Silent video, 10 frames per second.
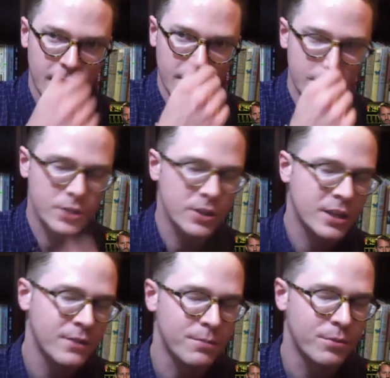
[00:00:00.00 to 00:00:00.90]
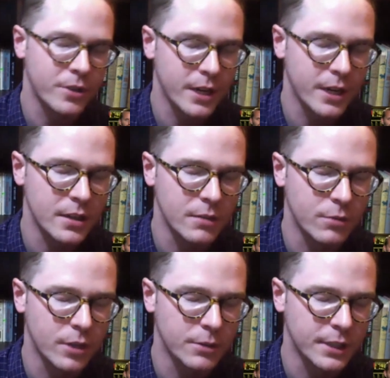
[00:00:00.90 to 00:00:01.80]
This should give you a pretty good idea of what I
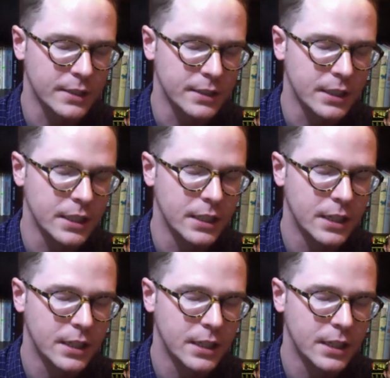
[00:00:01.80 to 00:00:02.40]
was like as a kid.